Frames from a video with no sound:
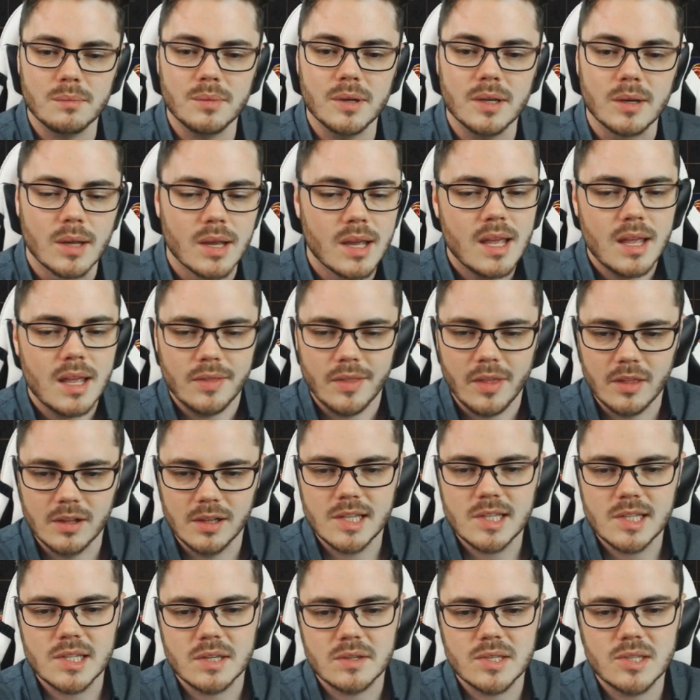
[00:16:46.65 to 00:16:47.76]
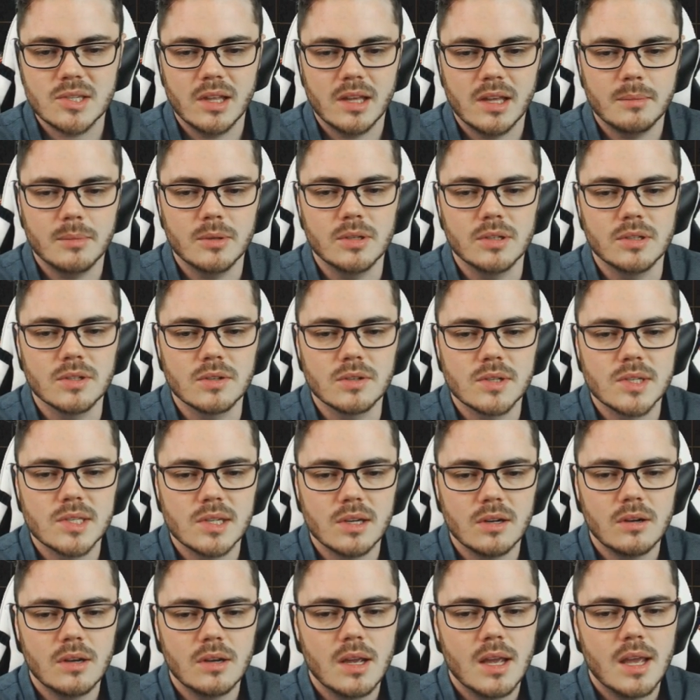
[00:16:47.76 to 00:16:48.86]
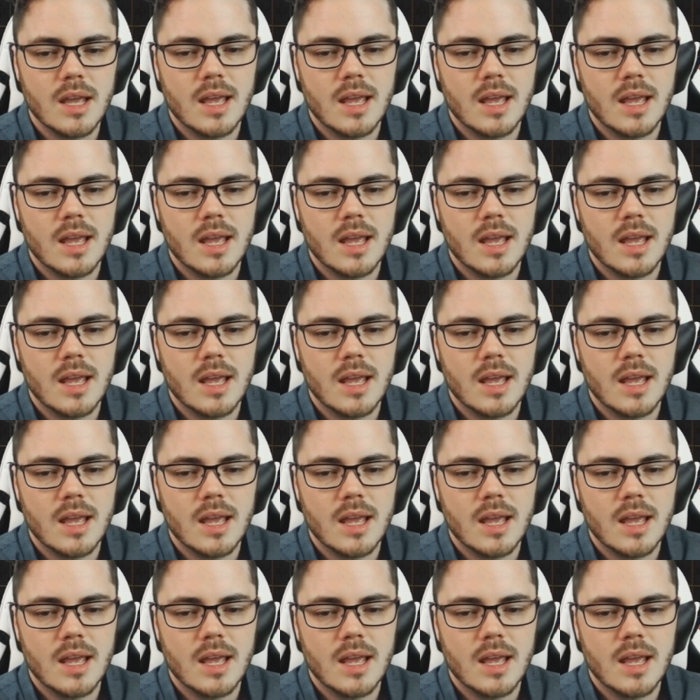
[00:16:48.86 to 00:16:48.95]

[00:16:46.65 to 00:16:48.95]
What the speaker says: but nonetheless I was still able to do so.